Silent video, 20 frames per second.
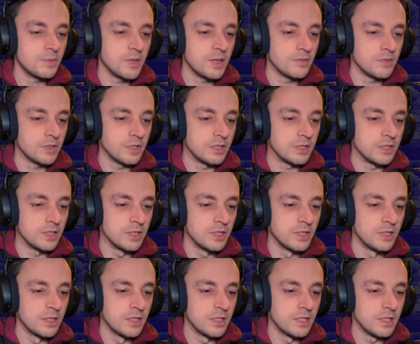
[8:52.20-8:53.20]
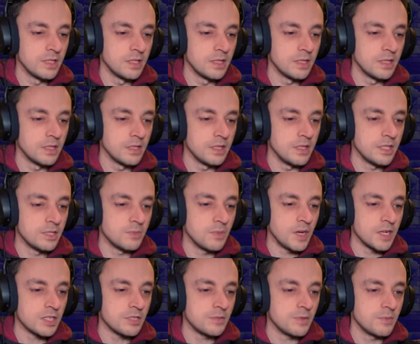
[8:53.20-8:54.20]
level is. His
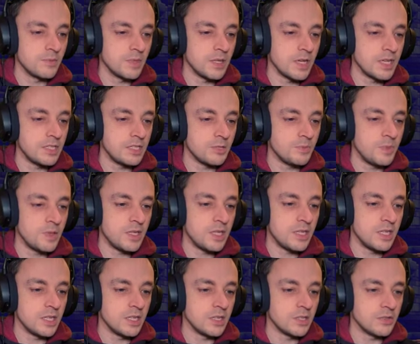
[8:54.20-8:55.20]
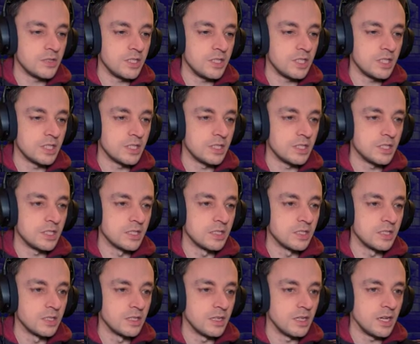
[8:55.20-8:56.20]
maximum HP increases.
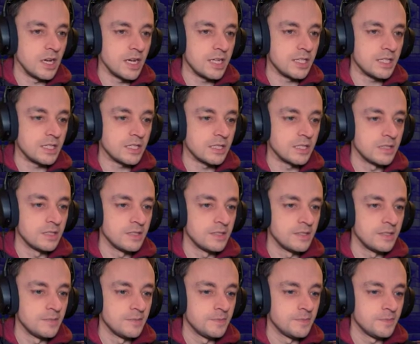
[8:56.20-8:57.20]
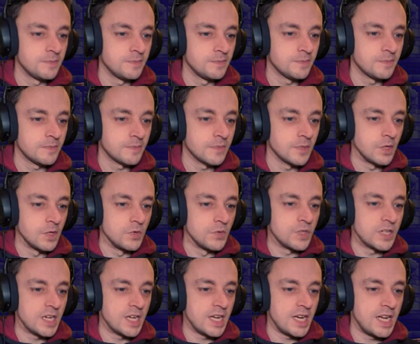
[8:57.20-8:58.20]
Hmm. Nice.
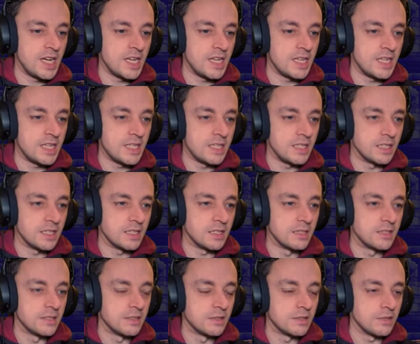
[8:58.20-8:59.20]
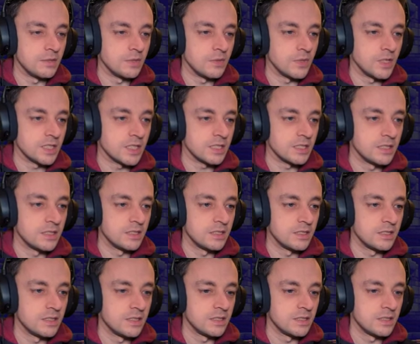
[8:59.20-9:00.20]
Okay. What?
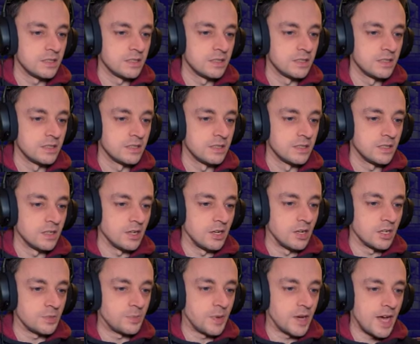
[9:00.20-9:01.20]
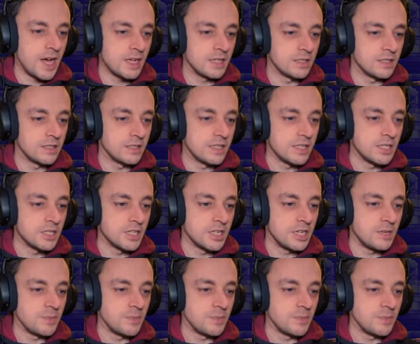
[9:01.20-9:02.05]
Not bad, eh, AJ.